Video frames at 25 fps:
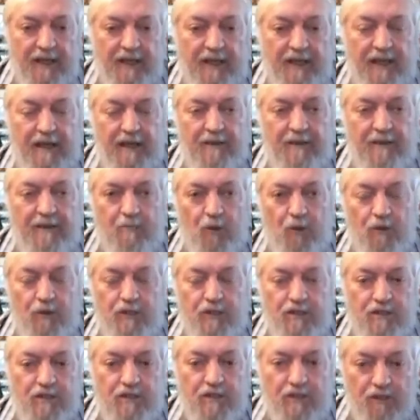Our
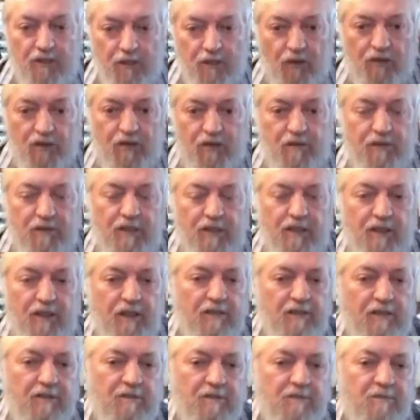borders to the north were a
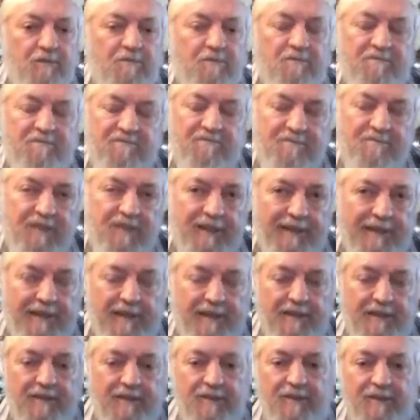lot
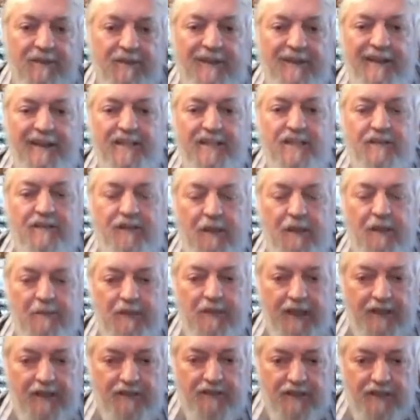less developed
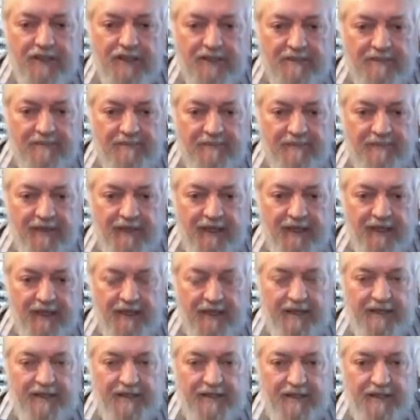countries.
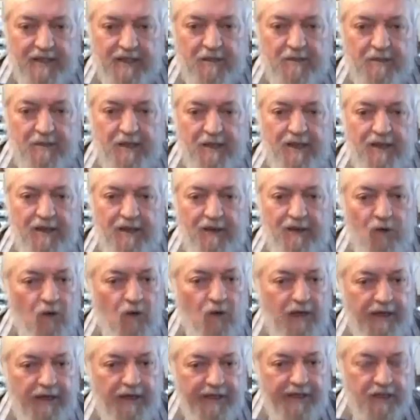So
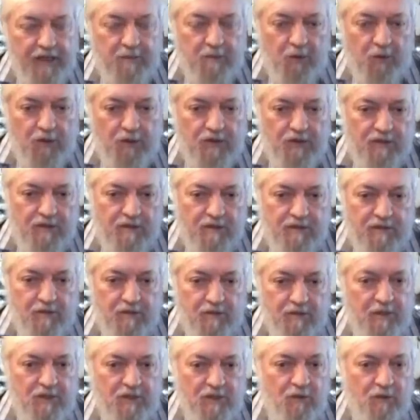all our exports,
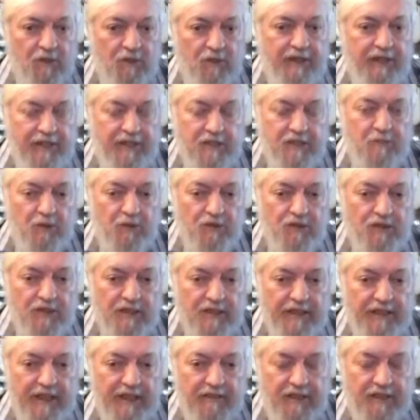almost all our exports
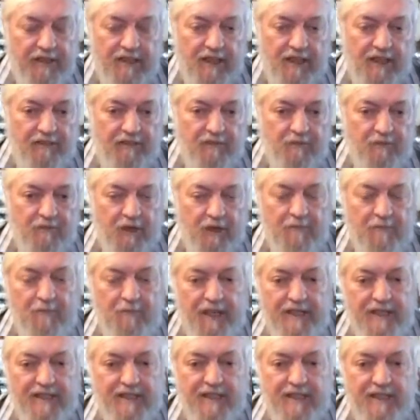and heavy stuff went
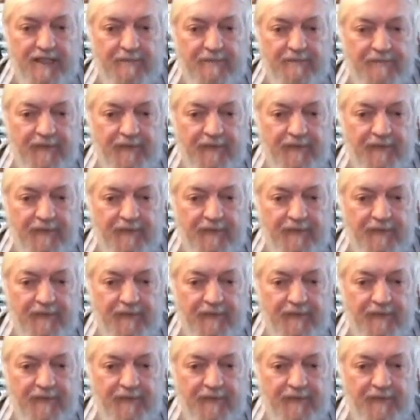by sea.